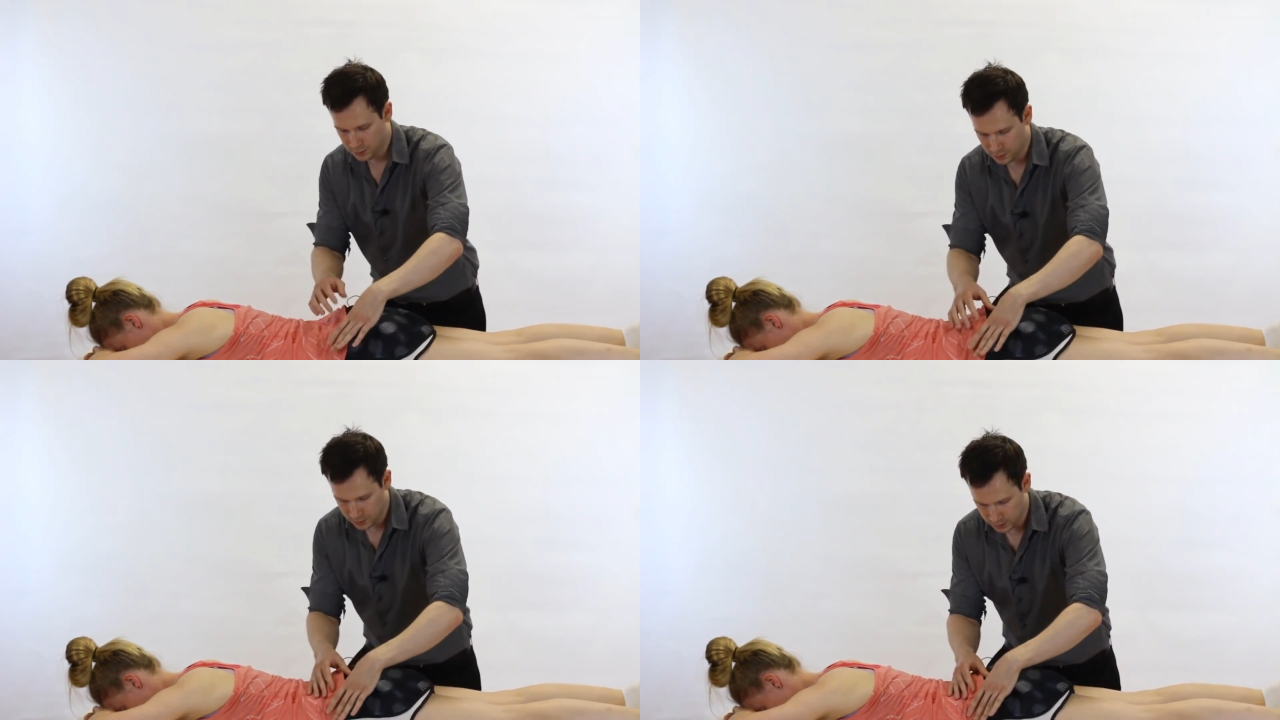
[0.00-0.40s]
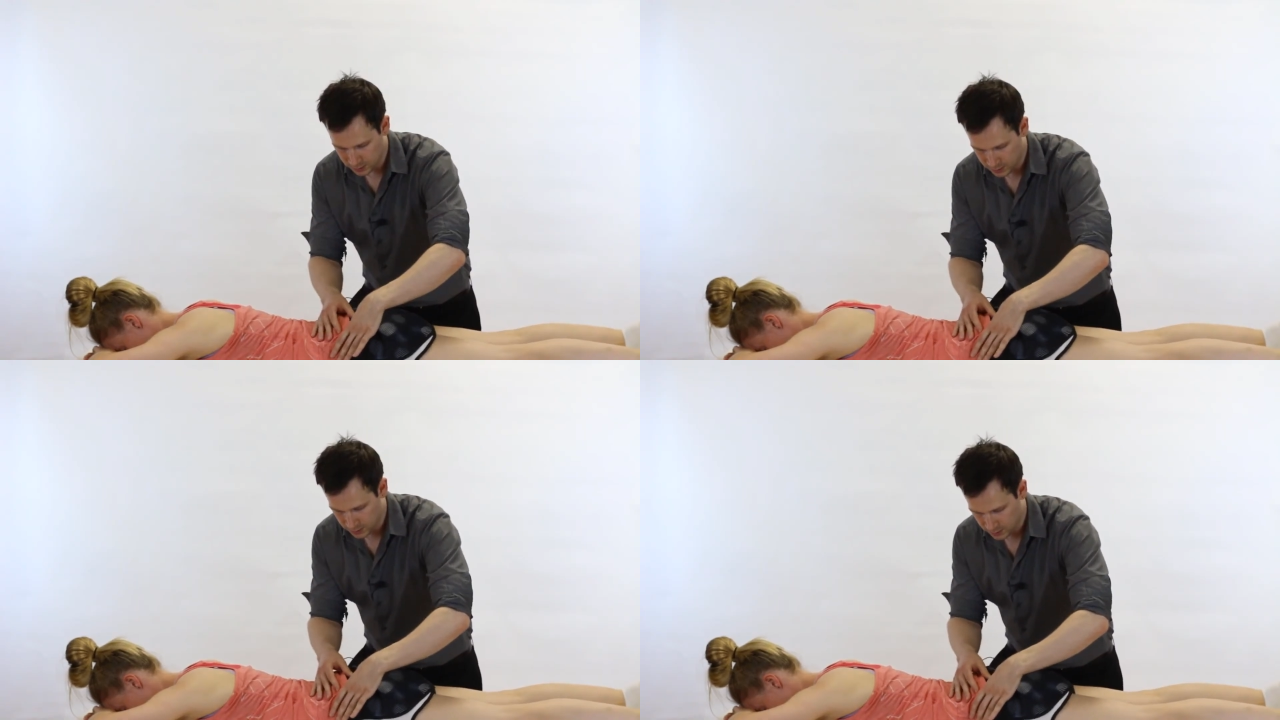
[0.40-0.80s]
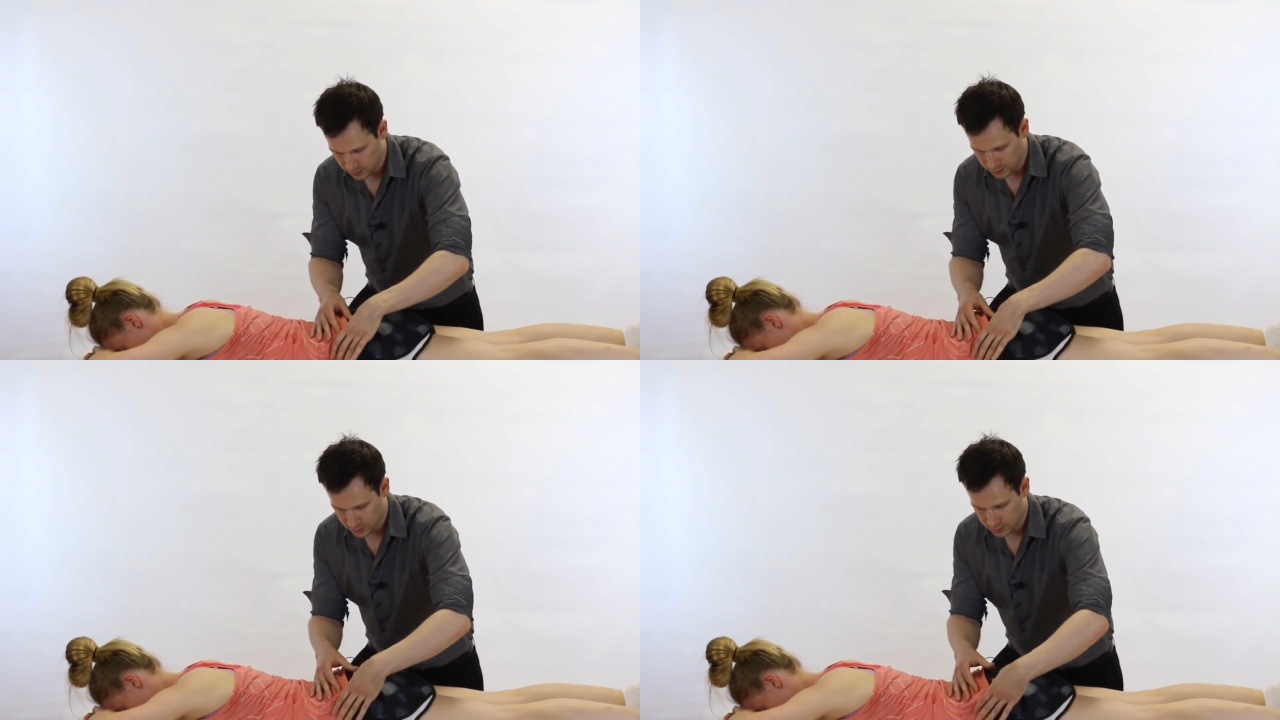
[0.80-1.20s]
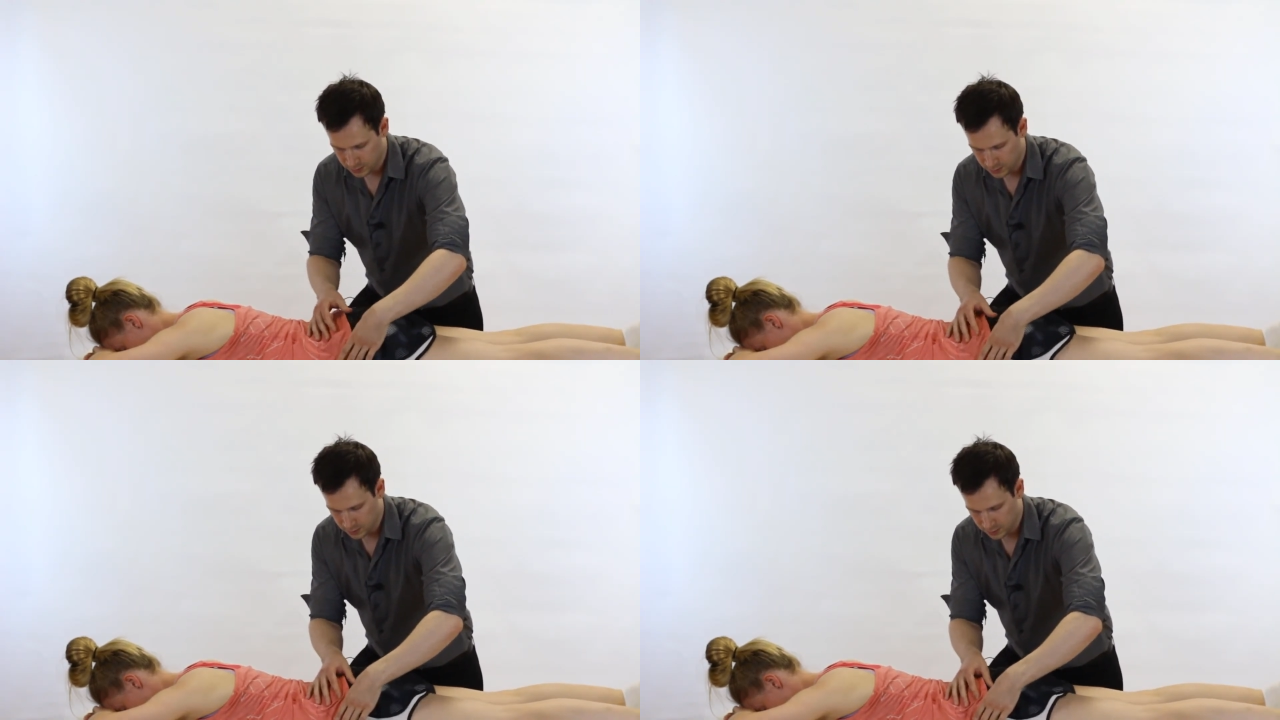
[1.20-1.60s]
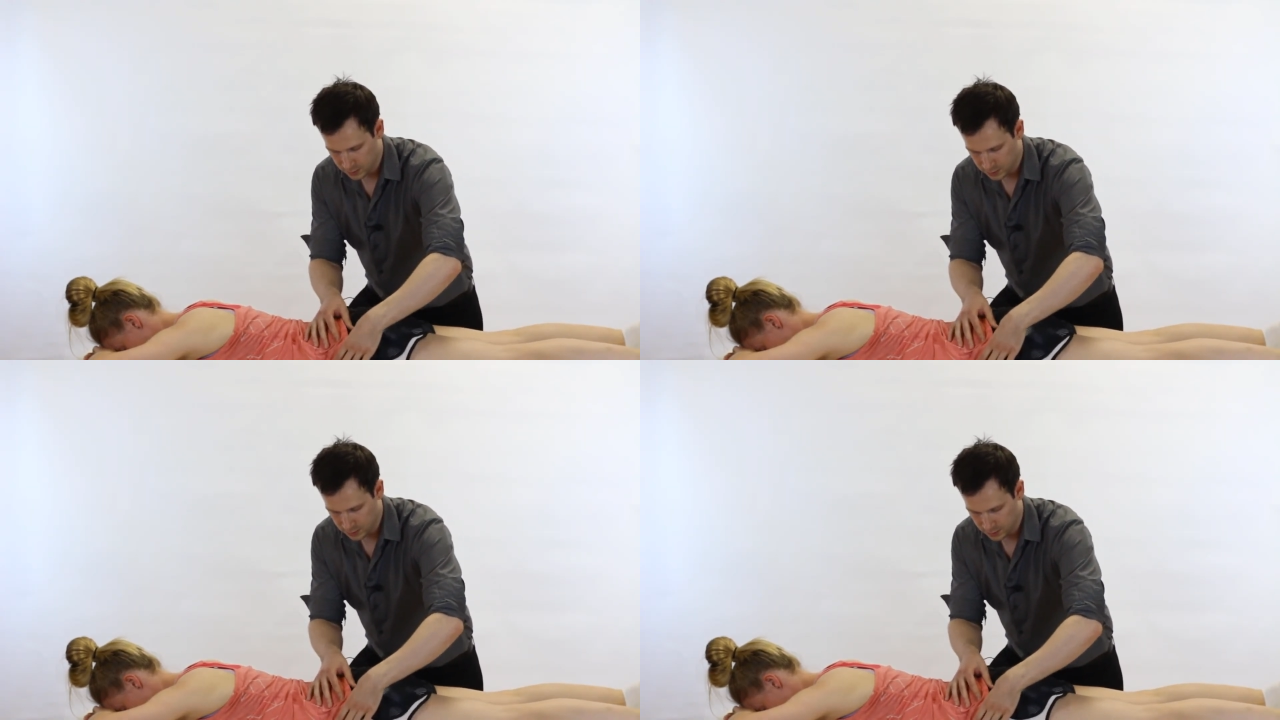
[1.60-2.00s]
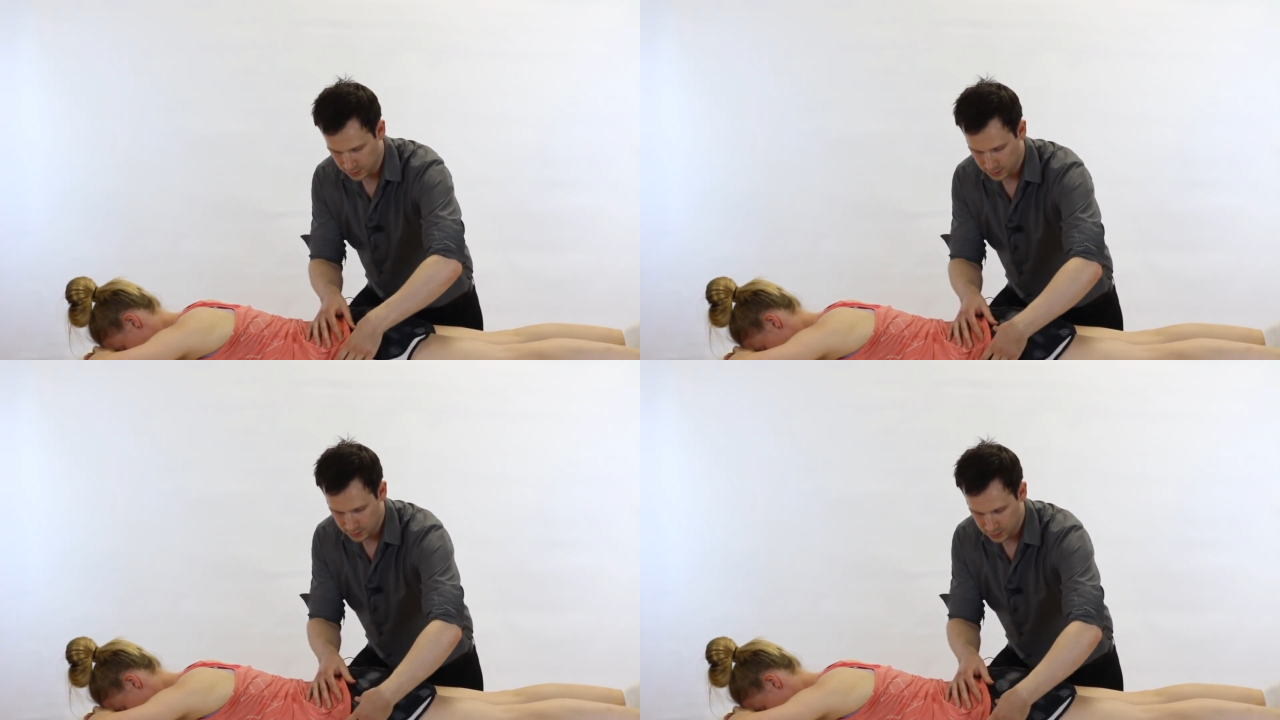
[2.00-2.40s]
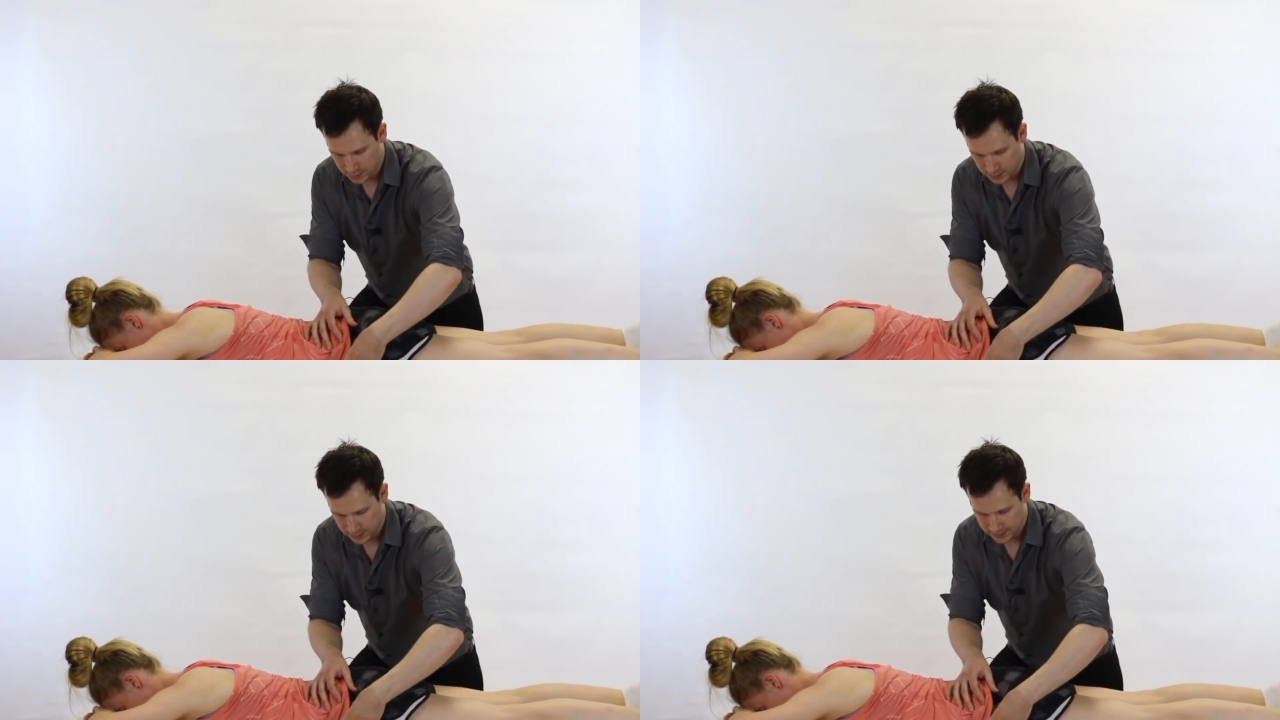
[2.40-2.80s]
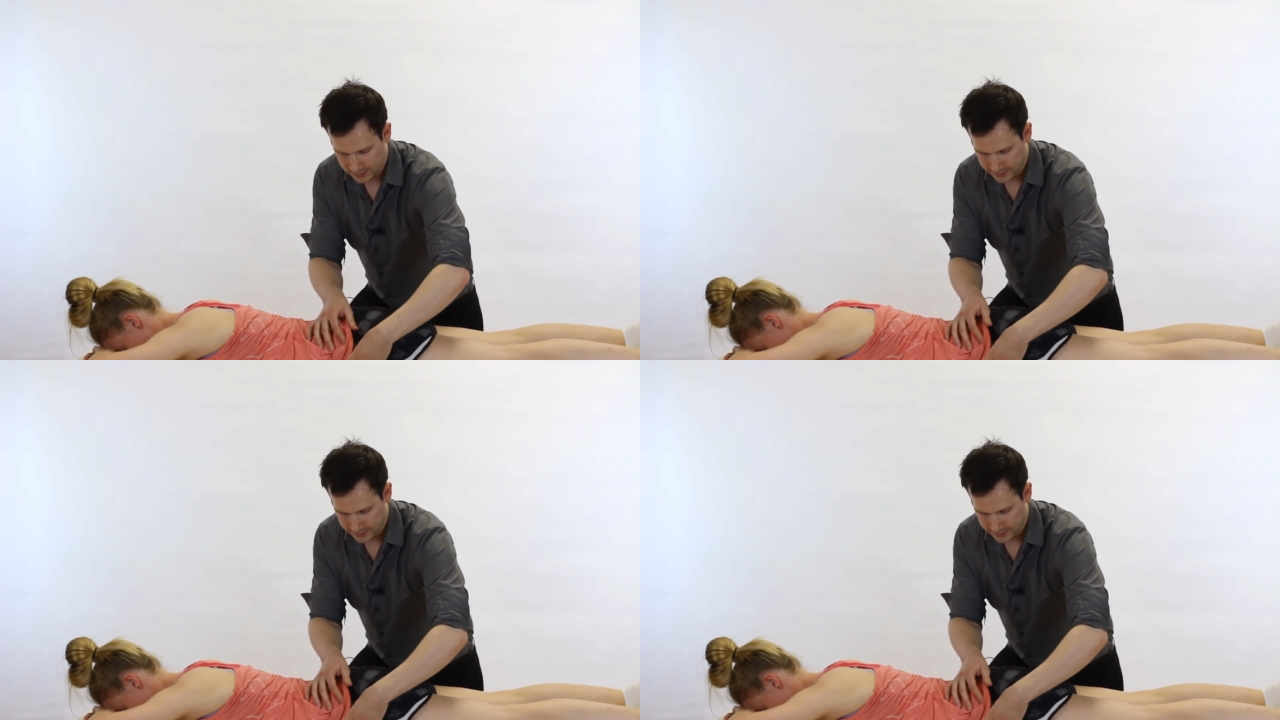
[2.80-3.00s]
(silence)